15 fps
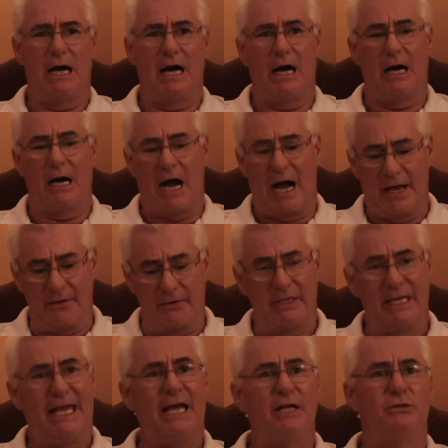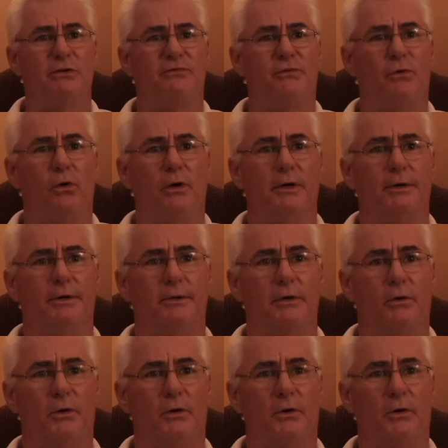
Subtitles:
either can't afford